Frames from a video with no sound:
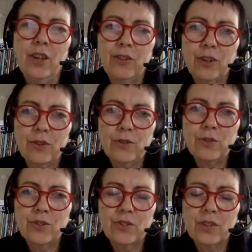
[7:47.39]

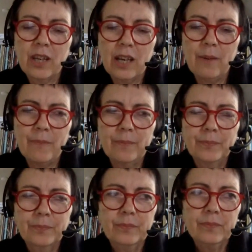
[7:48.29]
those
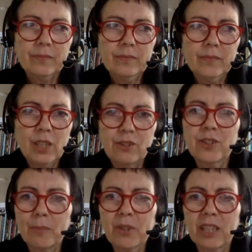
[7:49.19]

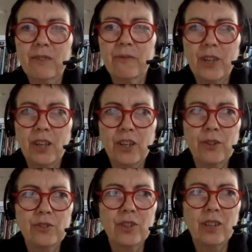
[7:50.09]
tamariki and whānau,